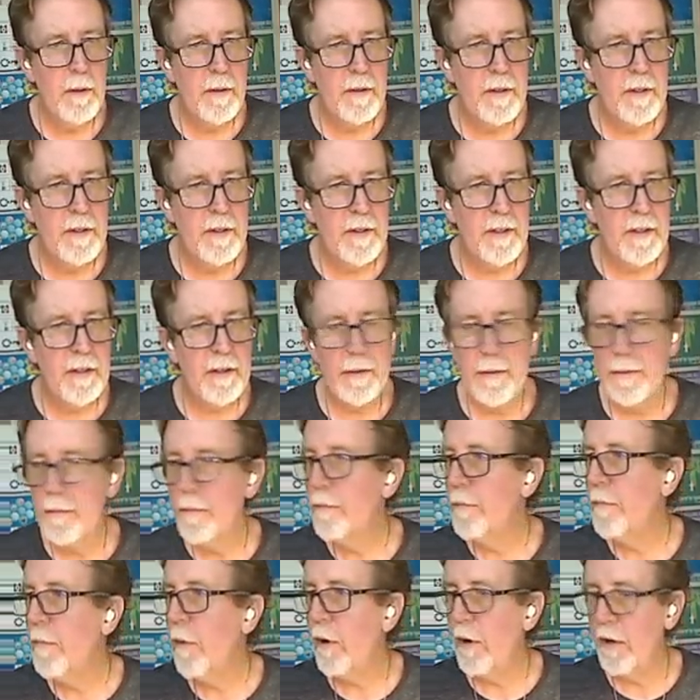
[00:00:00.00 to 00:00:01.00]
Yeah,
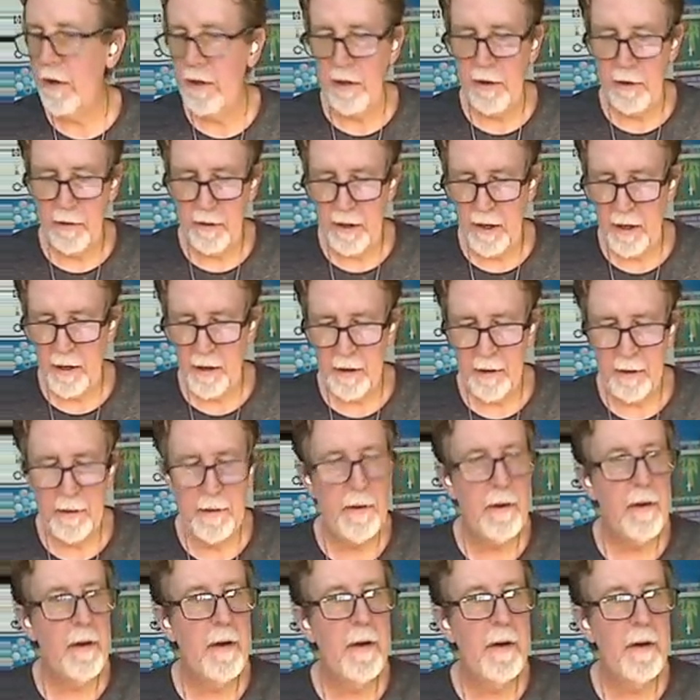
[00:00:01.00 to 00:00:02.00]
well, you don't get a
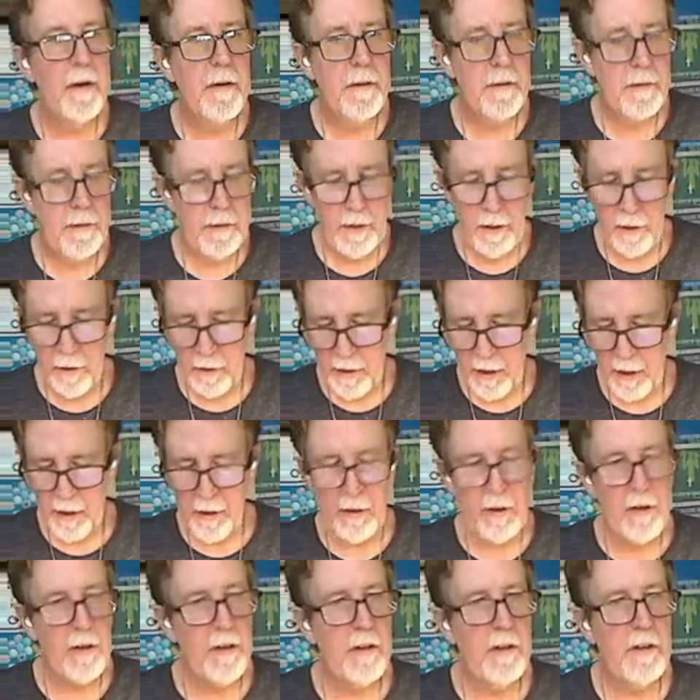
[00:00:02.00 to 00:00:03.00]

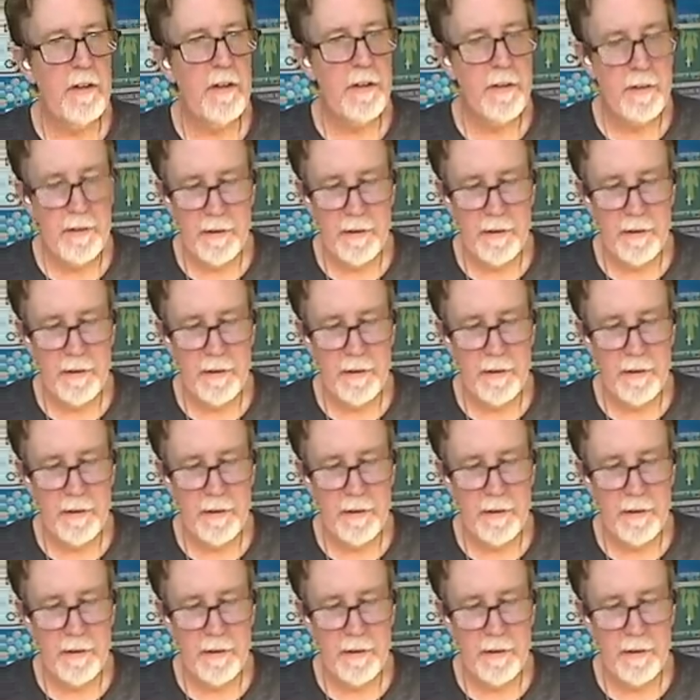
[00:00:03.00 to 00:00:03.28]
good,